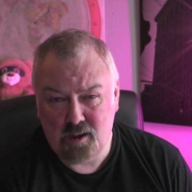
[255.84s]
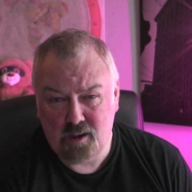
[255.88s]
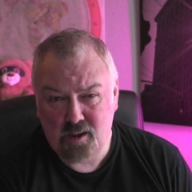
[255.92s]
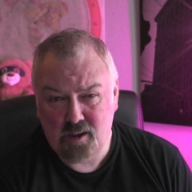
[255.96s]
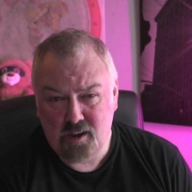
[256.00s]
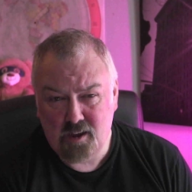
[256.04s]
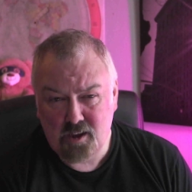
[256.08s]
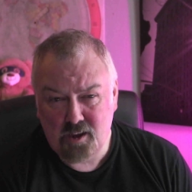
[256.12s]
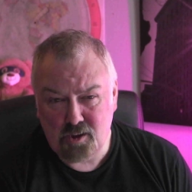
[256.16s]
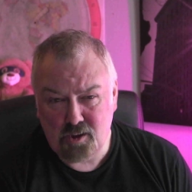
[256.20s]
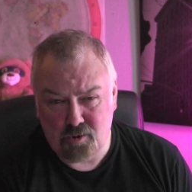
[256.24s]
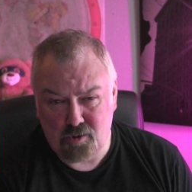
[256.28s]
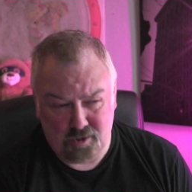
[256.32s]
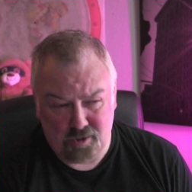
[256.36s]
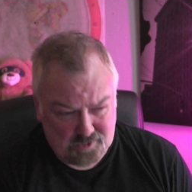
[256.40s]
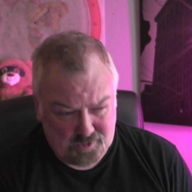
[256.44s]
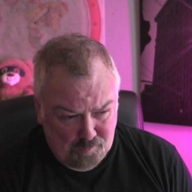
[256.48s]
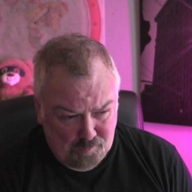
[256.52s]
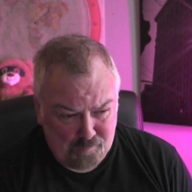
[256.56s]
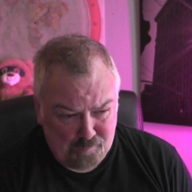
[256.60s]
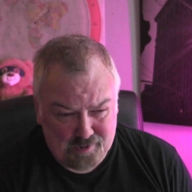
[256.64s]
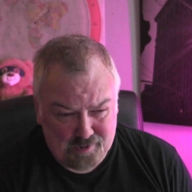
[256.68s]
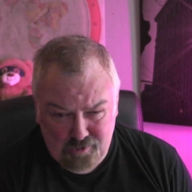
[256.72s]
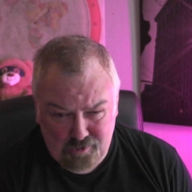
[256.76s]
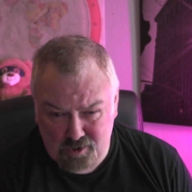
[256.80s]
You know, he's a
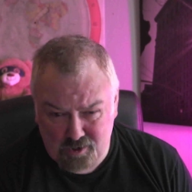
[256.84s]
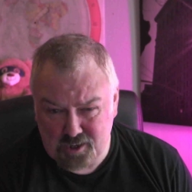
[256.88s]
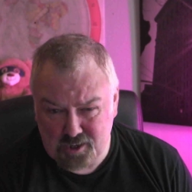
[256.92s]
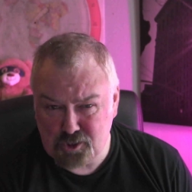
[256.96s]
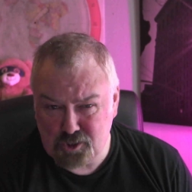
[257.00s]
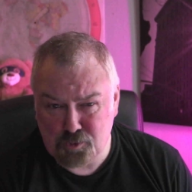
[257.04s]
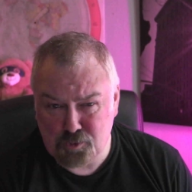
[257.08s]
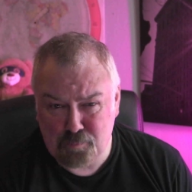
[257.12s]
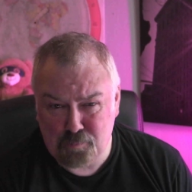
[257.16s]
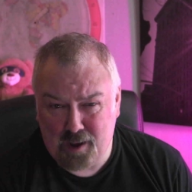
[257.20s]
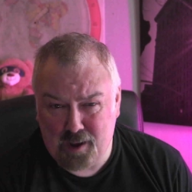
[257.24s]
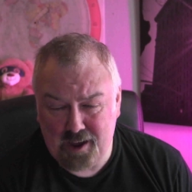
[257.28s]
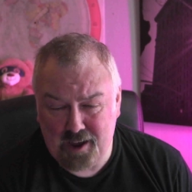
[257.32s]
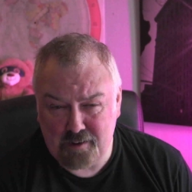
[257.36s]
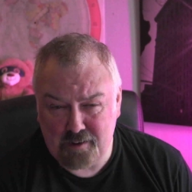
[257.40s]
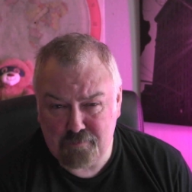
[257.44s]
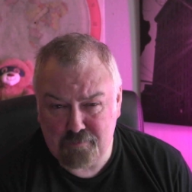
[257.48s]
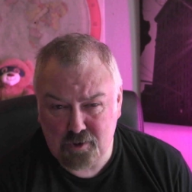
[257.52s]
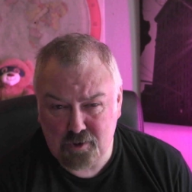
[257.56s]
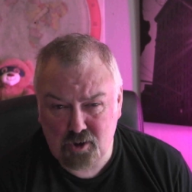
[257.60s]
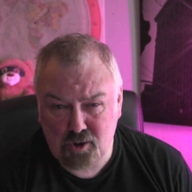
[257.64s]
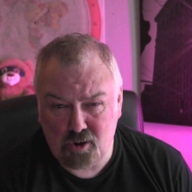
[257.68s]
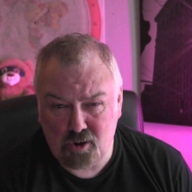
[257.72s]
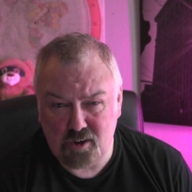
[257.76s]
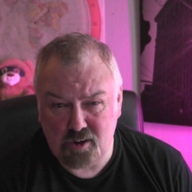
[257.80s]
middle-aged man. For
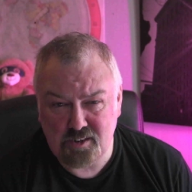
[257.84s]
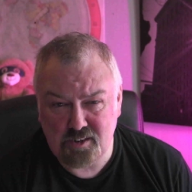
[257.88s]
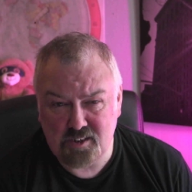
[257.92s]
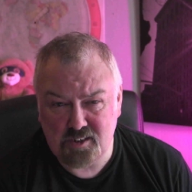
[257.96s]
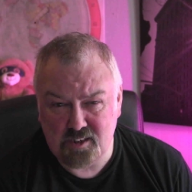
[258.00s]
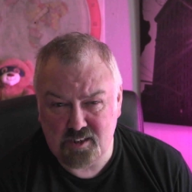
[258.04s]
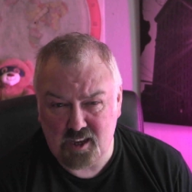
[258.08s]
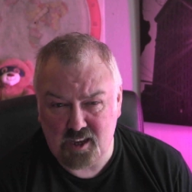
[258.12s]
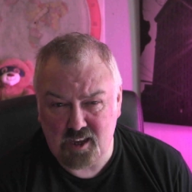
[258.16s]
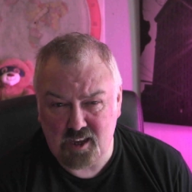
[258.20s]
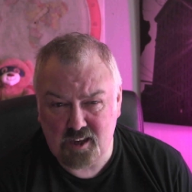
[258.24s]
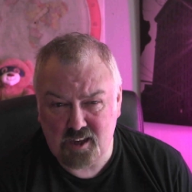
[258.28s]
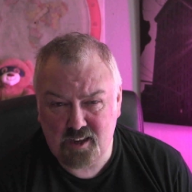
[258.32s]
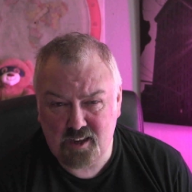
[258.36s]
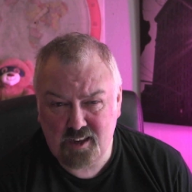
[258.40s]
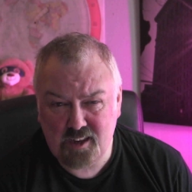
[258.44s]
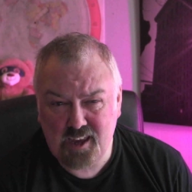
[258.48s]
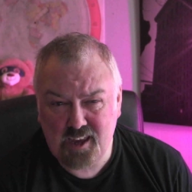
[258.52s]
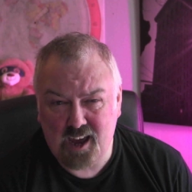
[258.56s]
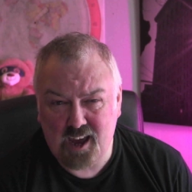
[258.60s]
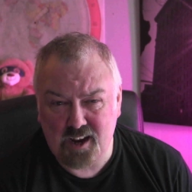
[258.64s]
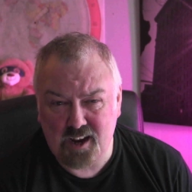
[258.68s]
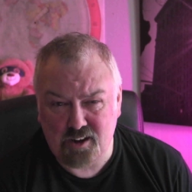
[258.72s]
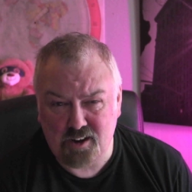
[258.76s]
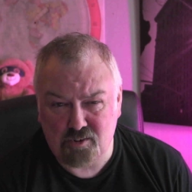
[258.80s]
God's sake,
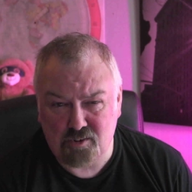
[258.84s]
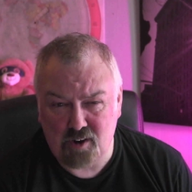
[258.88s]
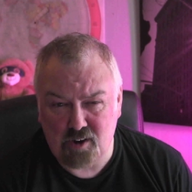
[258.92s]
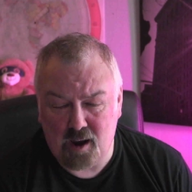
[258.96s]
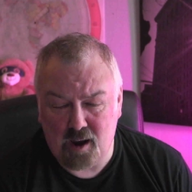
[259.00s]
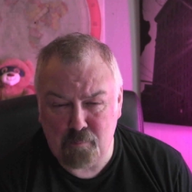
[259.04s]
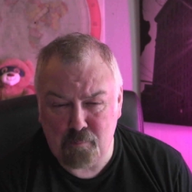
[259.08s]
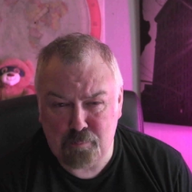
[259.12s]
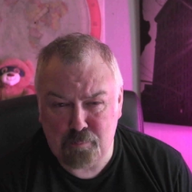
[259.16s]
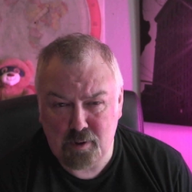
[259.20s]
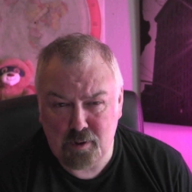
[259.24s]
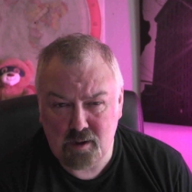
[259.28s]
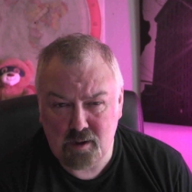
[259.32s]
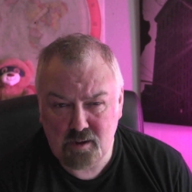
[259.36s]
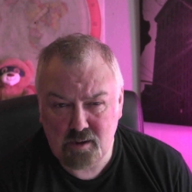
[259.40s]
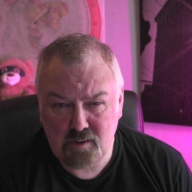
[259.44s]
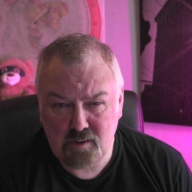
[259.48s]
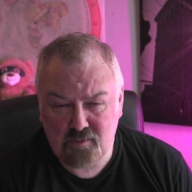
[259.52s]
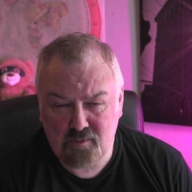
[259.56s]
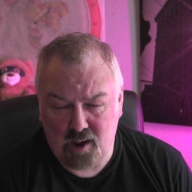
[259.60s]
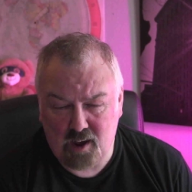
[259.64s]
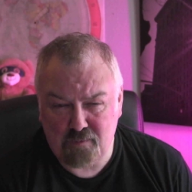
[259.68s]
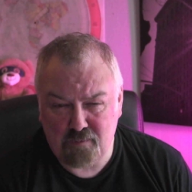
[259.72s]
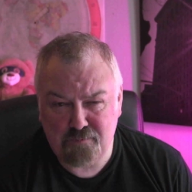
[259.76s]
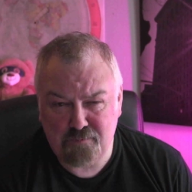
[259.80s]
get a grip. You've
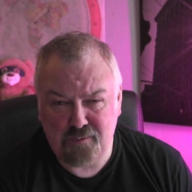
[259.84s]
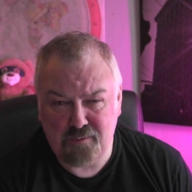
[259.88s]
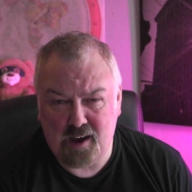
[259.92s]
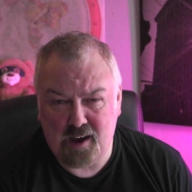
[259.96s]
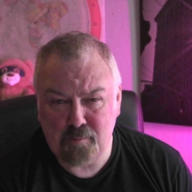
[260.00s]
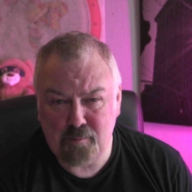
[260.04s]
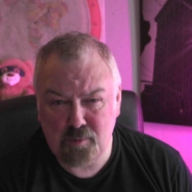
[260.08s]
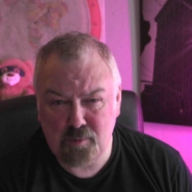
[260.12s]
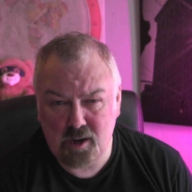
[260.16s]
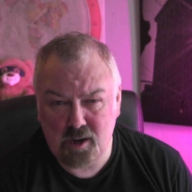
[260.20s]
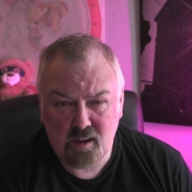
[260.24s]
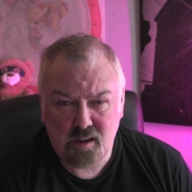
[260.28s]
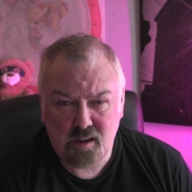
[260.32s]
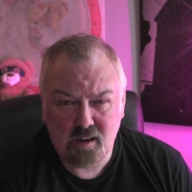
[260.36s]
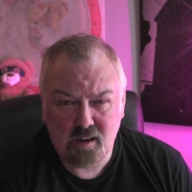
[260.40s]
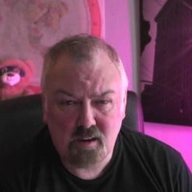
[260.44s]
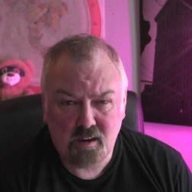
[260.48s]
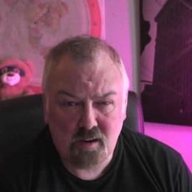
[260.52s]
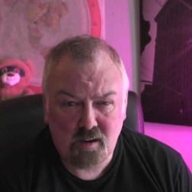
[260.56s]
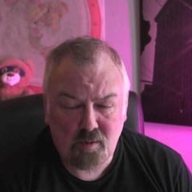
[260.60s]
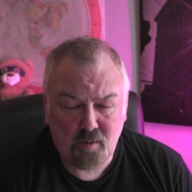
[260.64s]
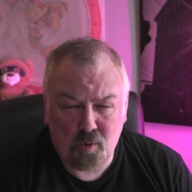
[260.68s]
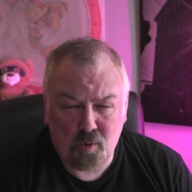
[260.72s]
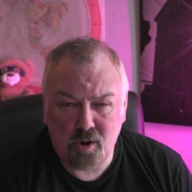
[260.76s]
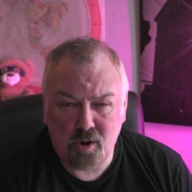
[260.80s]
got a family.
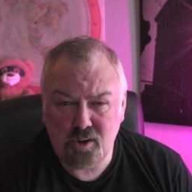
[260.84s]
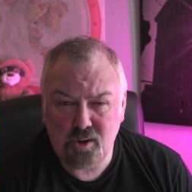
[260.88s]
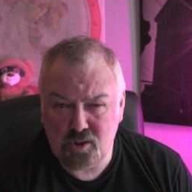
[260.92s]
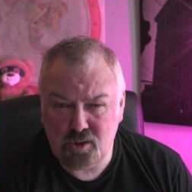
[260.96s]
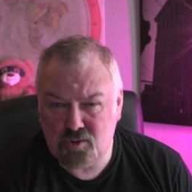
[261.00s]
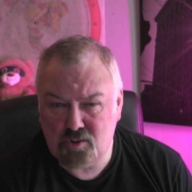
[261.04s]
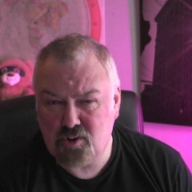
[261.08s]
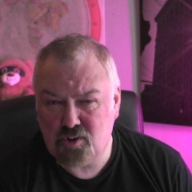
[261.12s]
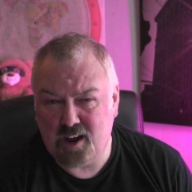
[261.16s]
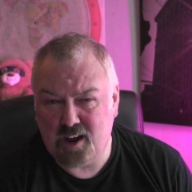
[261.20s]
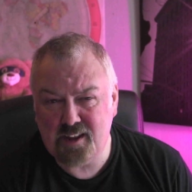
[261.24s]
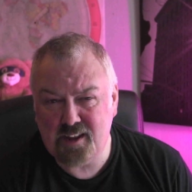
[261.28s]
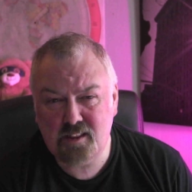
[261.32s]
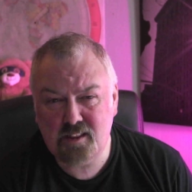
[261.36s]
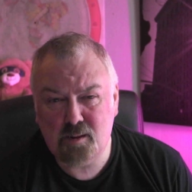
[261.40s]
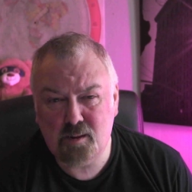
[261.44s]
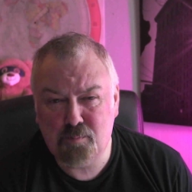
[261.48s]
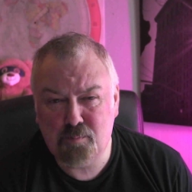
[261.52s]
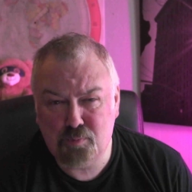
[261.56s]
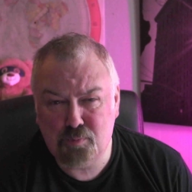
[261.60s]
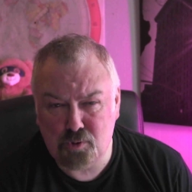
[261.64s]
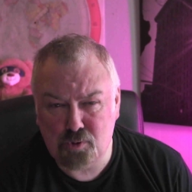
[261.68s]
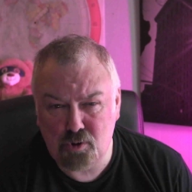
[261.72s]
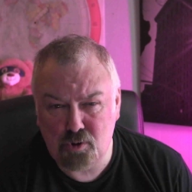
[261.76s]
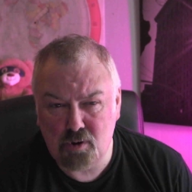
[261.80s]
What are you trying to
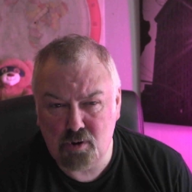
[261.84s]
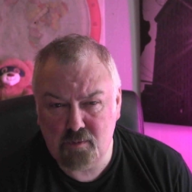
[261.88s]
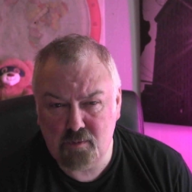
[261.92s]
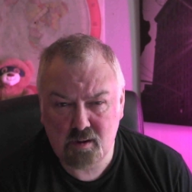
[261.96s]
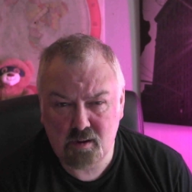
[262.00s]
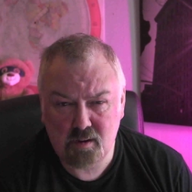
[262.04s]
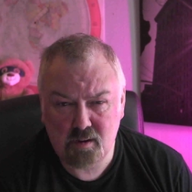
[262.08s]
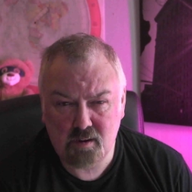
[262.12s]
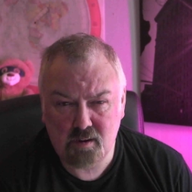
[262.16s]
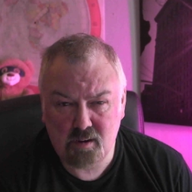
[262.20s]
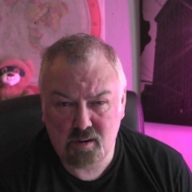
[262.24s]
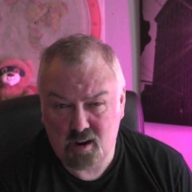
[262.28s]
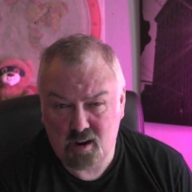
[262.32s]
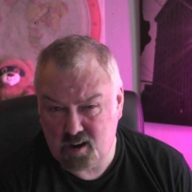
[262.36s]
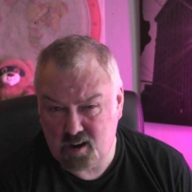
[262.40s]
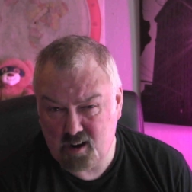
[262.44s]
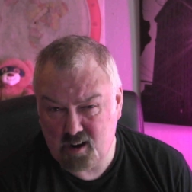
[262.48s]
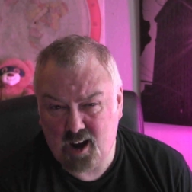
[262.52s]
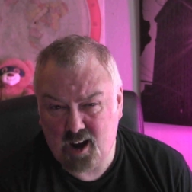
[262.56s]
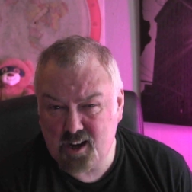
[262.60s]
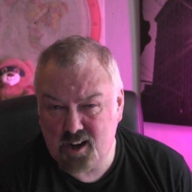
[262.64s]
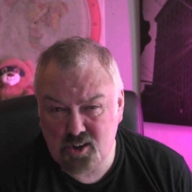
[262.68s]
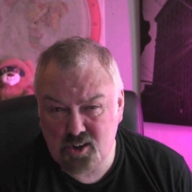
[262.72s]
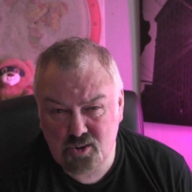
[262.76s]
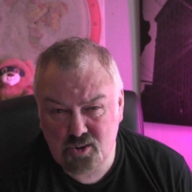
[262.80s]
prove?
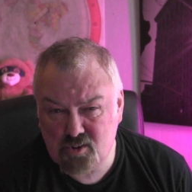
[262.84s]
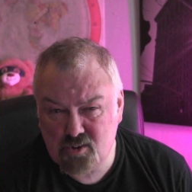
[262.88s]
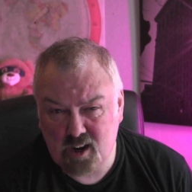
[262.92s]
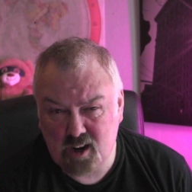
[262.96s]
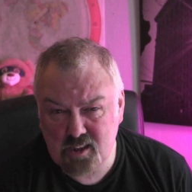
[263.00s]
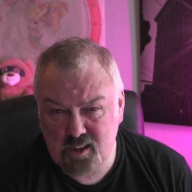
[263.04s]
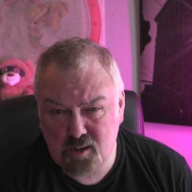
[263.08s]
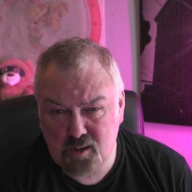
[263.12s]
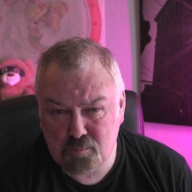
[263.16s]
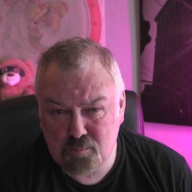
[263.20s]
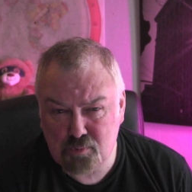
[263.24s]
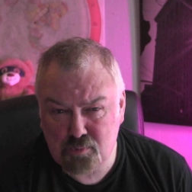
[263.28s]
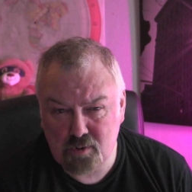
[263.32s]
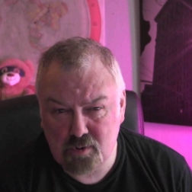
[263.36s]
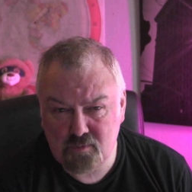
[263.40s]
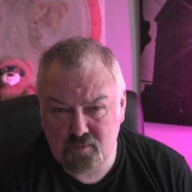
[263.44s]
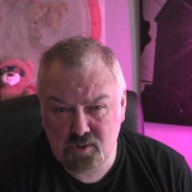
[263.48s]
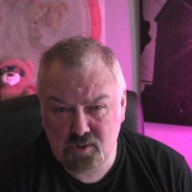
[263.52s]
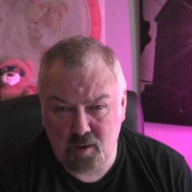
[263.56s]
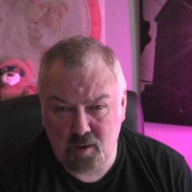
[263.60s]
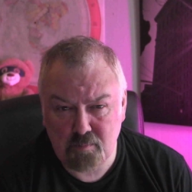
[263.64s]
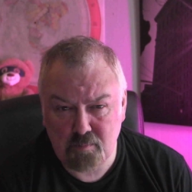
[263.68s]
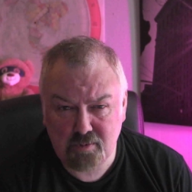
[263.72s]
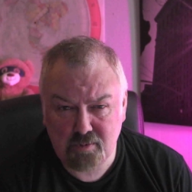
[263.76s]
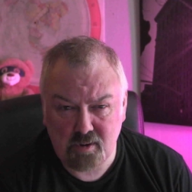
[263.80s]
Are you trying to prove
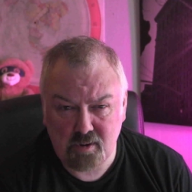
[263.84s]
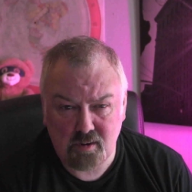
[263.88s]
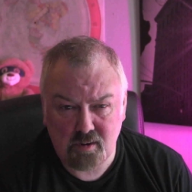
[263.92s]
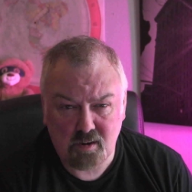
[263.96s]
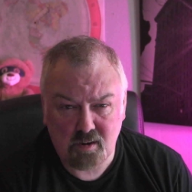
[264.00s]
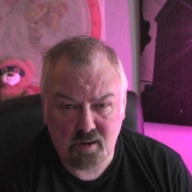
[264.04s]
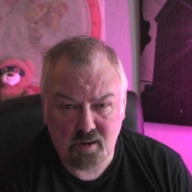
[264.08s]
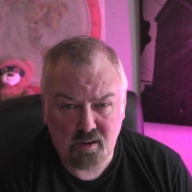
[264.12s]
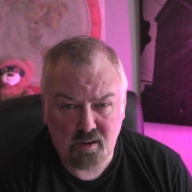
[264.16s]
something?